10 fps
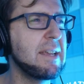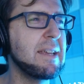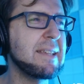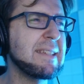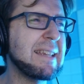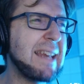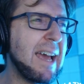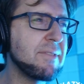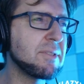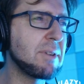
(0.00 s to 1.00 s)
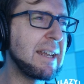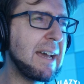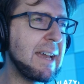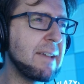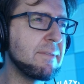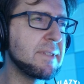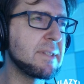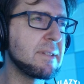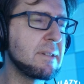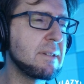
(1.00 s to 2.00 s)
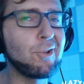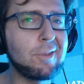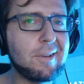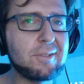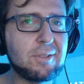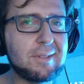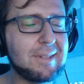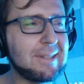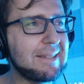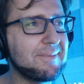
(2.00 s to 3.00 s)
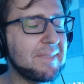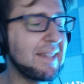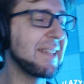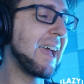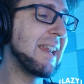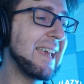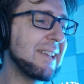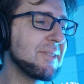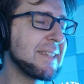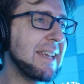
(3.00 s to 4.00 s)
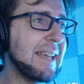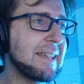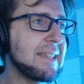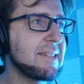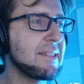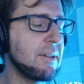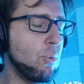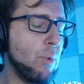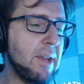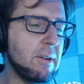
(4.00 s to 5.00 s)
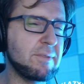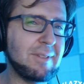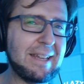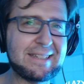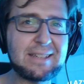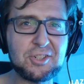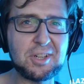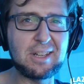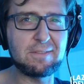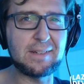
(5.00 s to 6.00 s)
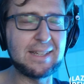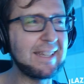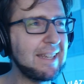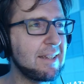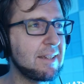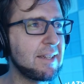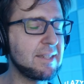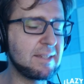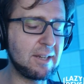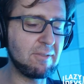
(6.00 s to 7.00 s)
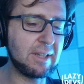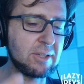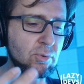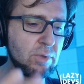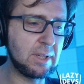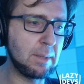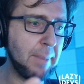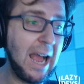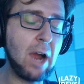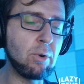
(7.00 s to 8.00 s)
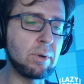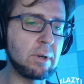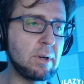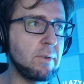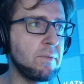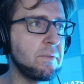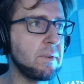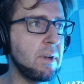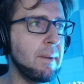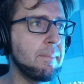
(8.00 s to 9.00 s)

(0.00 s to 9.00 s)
Is it lives or lives? So he uses the awesome power of loops to overcome his shortcomings. This is kind of like the real power of um,